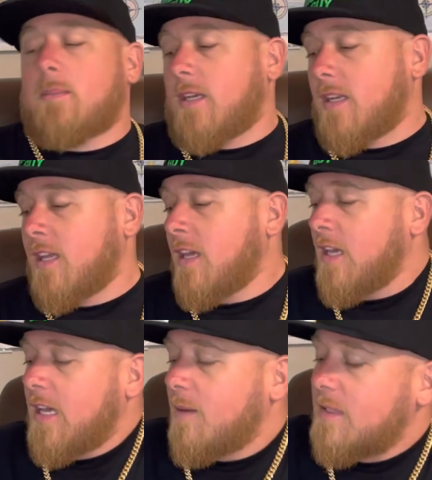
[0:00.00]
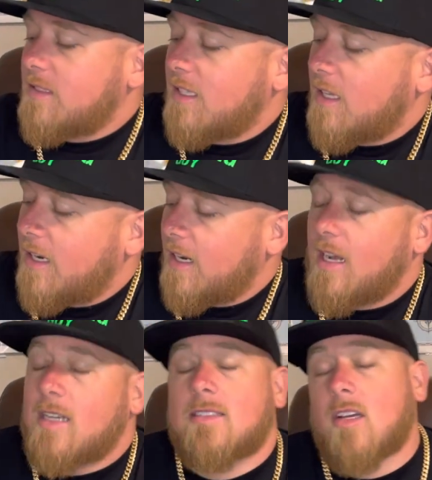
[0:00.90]
man. I've been seeing a lot of
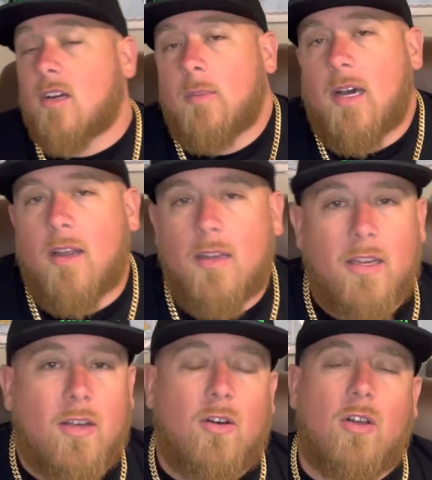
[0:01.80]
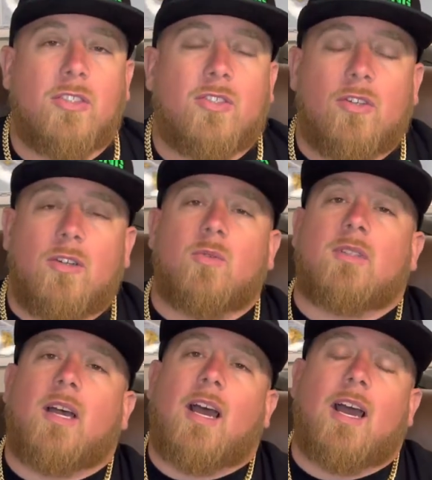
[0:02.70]
guys talking about, you know, all the struggles
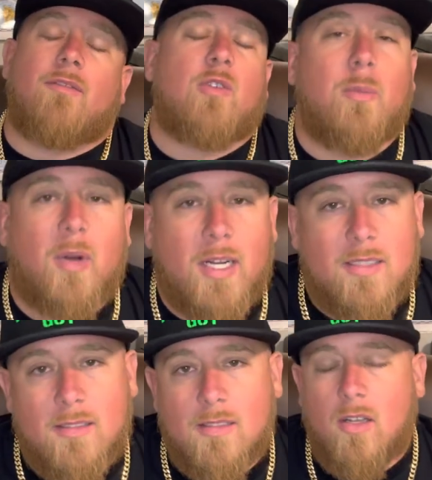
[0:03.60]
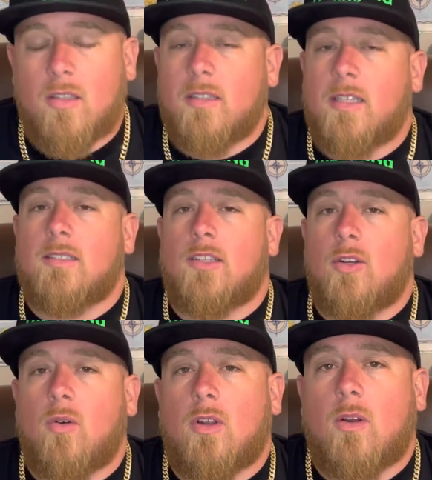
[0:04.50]
with the high fuel prices and all the things that are
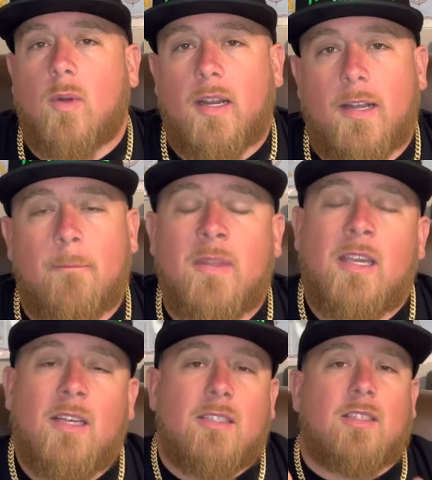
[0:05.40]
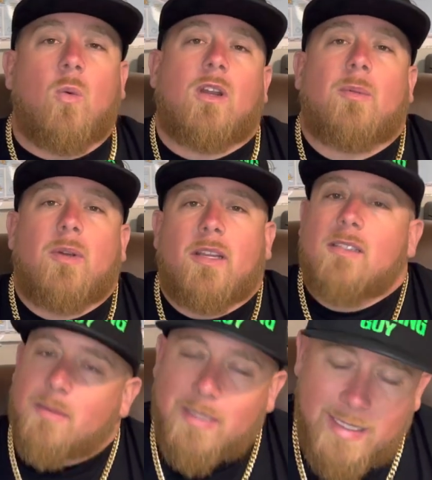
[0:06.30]
going on right now. So I want to bring you
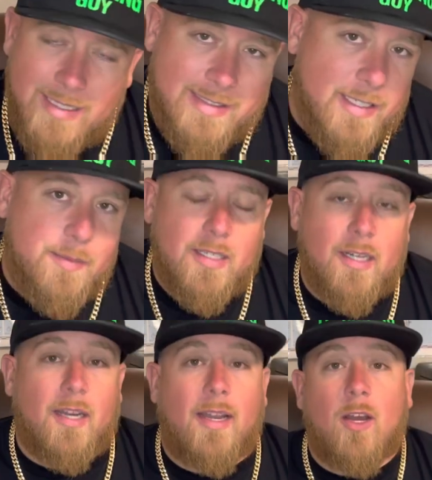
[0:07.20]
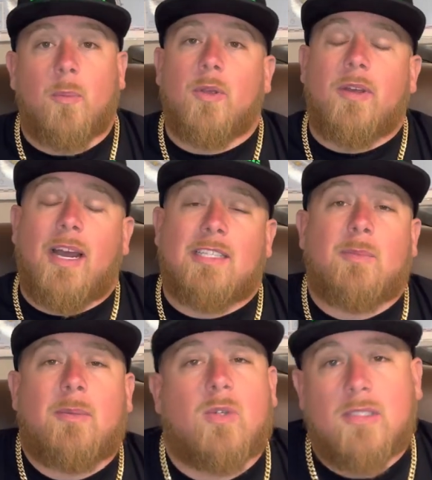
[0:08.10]
some key tips that are going to help you guys
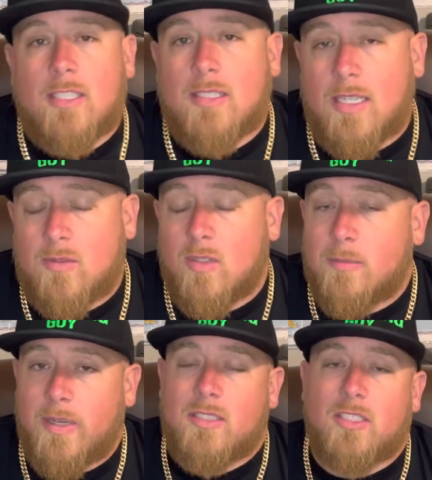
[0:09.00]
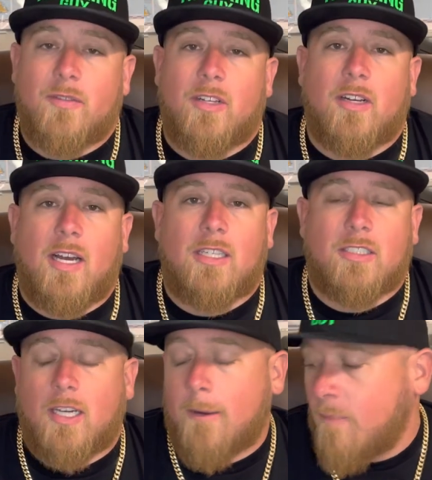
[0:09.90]
be more successful, especially if you're in
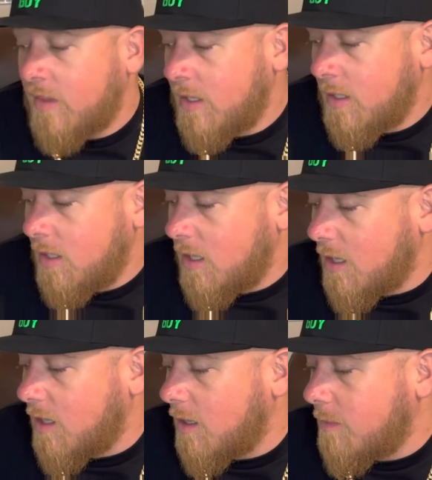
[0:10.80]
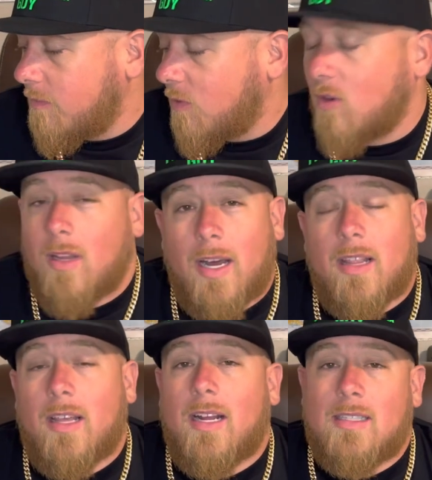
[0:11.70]
Hotshot. For a lot
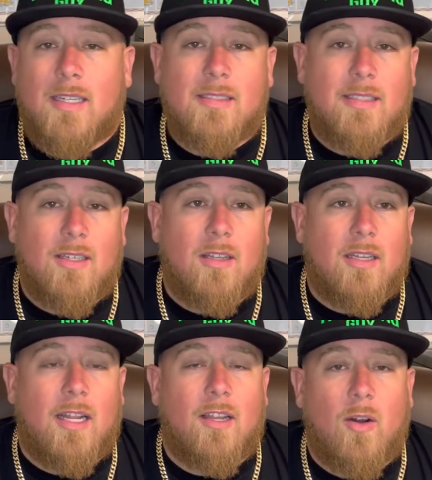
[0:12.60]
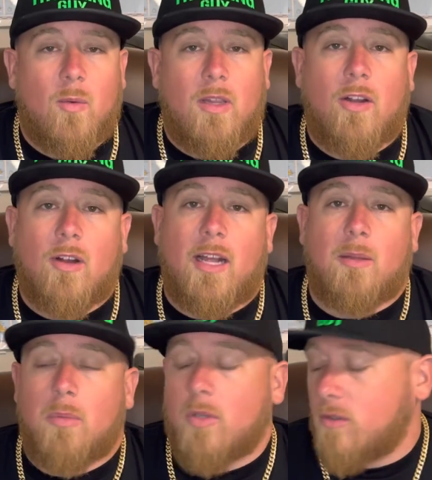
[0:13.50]
of the guys that I see online that are really crying
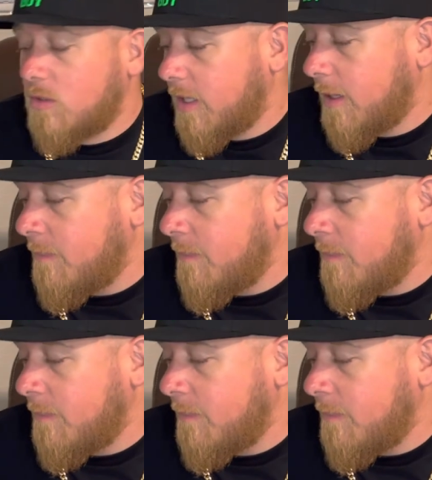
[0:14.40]
the blues, okay?